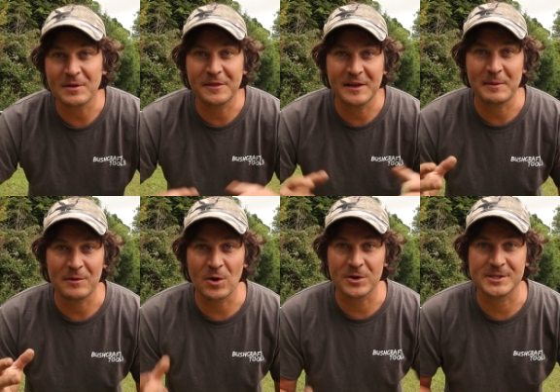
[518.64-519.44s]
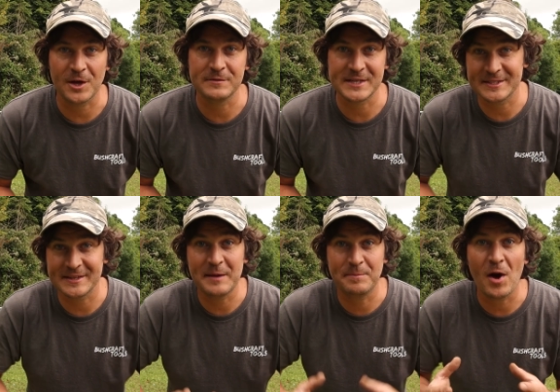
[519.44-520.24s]
the great thing about rocket stoves is that
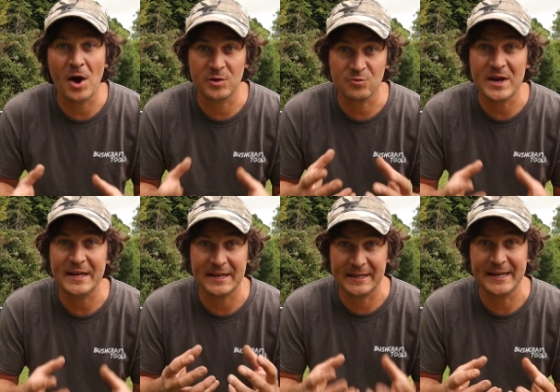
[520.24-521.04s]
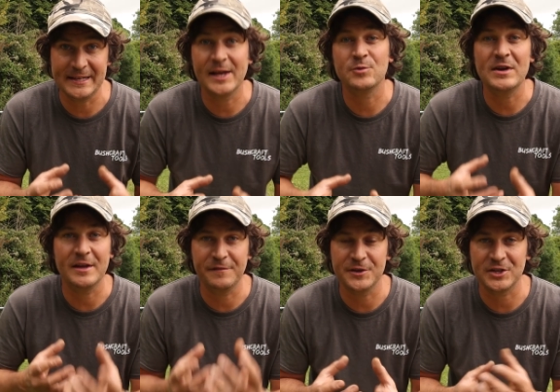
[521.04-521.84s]
they burn really cleanly and really
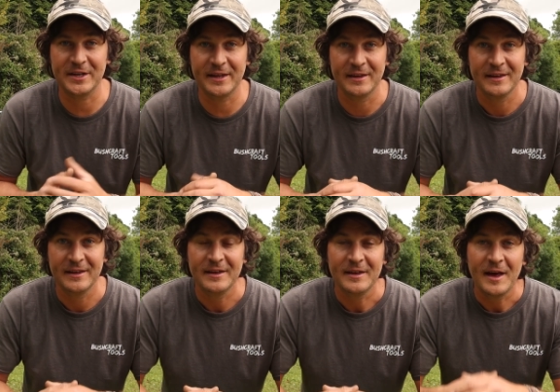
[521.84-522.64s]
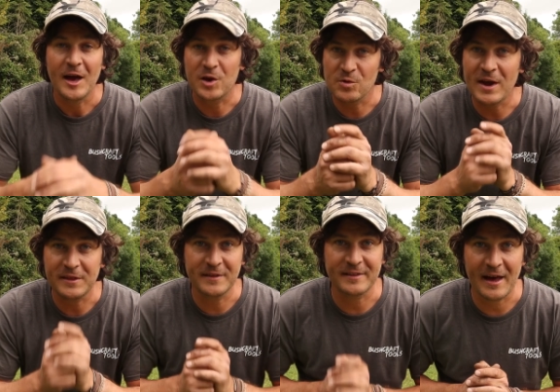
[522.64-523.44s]
efficiently. A great
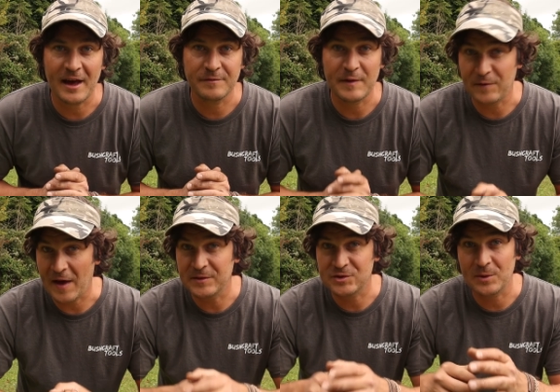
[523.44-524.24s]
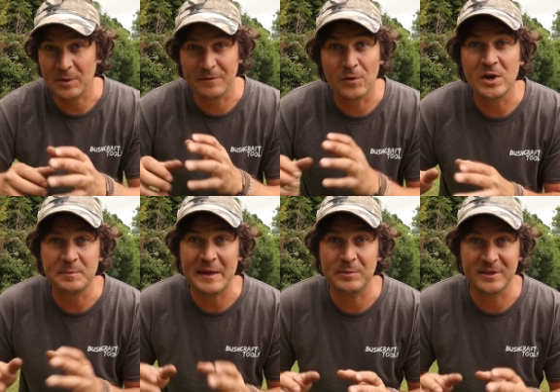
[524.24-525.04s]
thing to have if you're ever trying to avoid
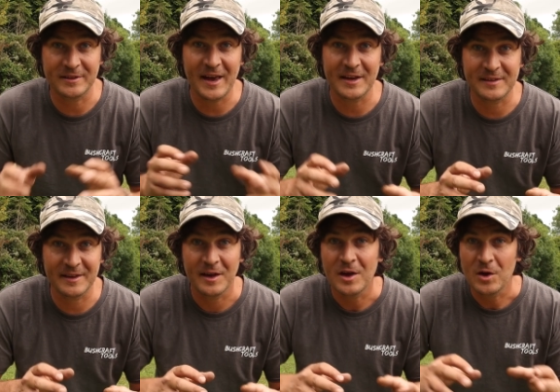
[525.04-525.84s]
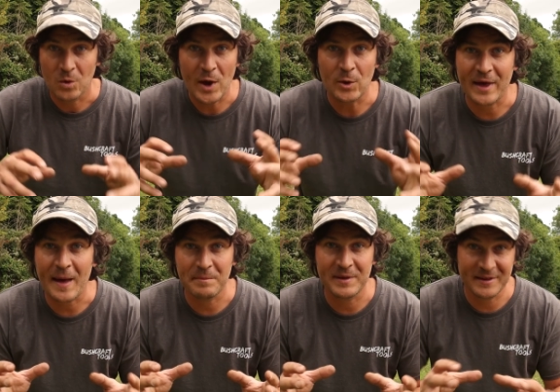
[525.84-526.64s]
people detecting where you're
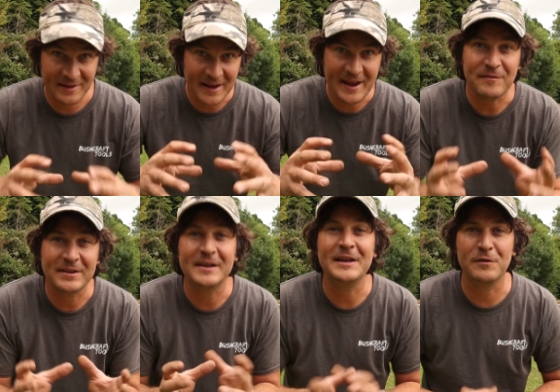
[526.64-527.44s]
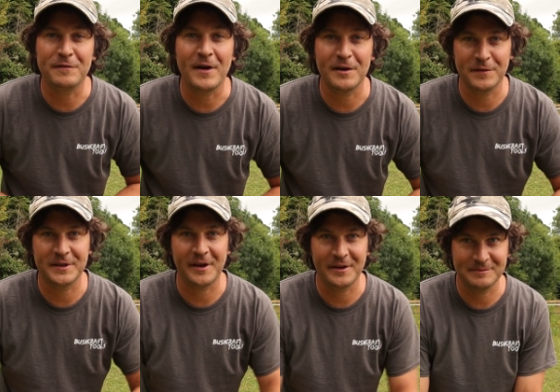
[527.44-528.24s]
camping and having a little fire for the
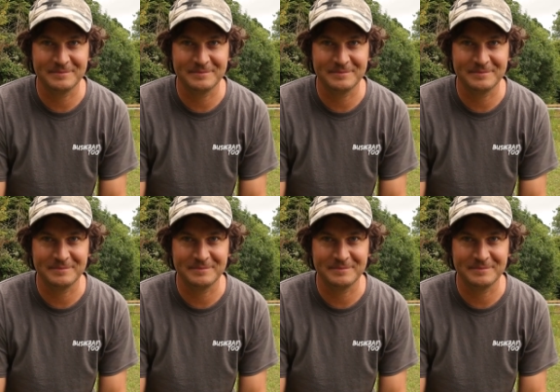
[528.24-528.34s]
night.